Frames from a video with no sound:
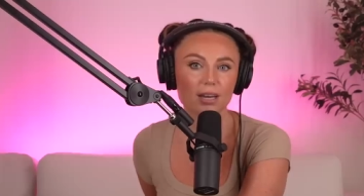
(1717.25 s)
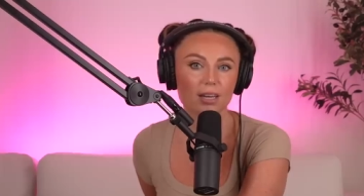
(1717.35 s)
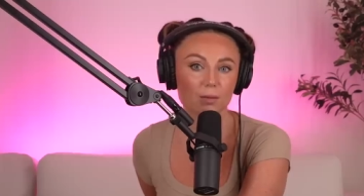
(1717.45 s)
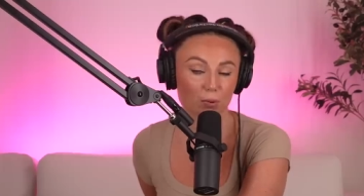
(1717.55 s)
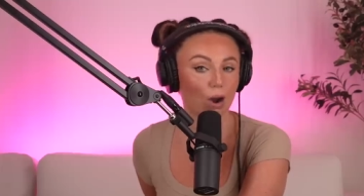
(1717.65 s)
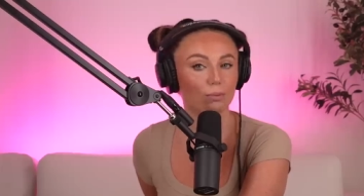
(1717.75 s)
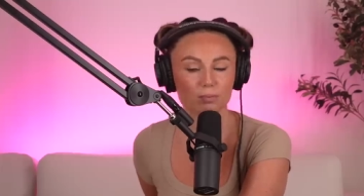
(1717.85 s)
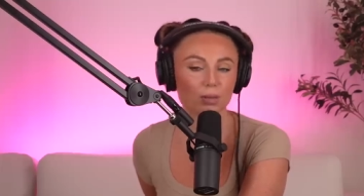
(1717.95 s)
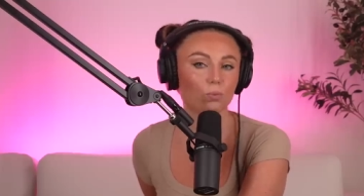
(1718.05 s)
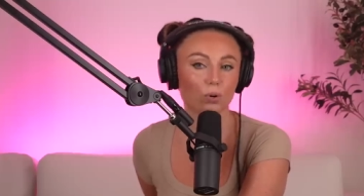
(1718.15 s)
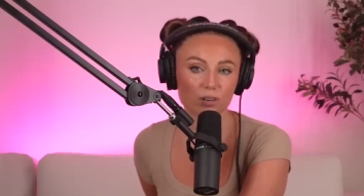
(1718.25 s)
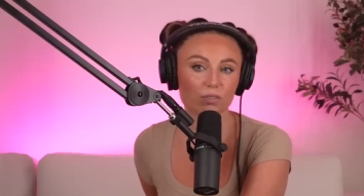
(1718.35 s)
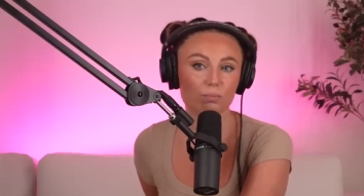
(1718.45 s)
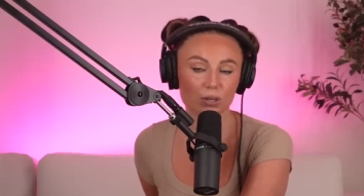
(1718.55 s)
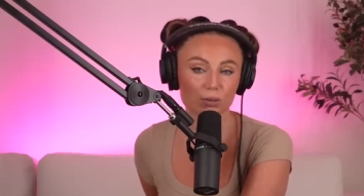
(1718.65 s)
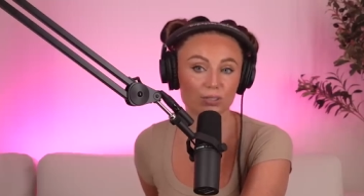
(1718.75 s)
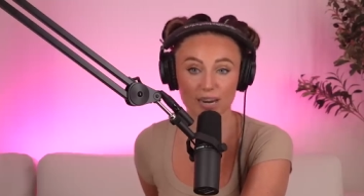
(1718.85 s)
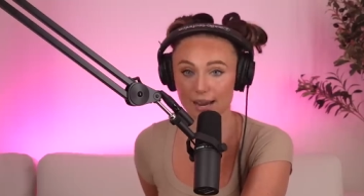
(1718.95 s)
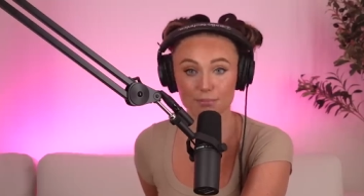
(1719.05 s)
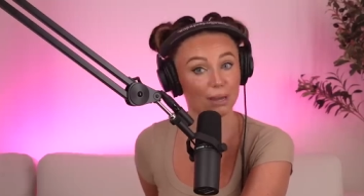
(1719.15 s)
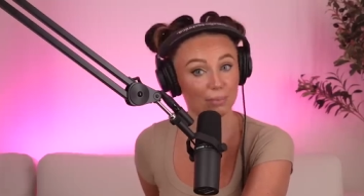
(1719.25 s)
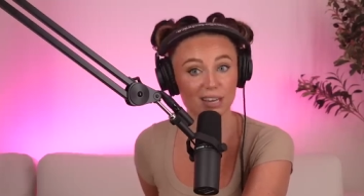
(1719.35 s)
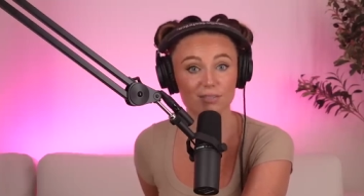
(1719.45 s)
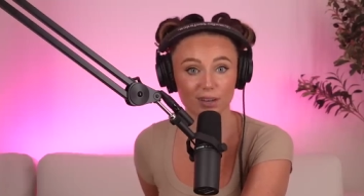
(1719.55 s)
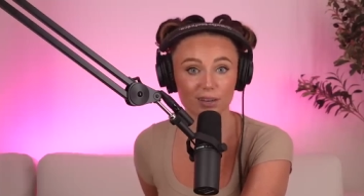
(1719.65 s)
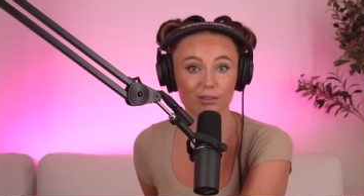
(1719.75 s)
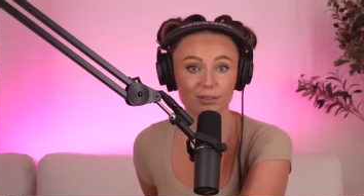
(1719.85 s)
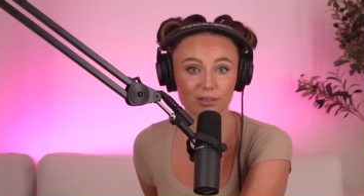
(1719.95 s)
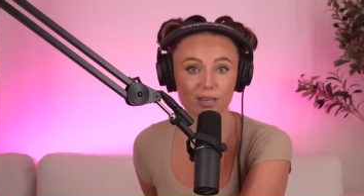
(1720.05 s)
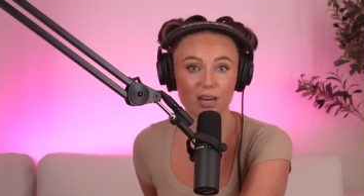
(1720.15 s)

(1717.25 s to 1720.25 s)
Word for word: he probably would have abused and maybe even killed.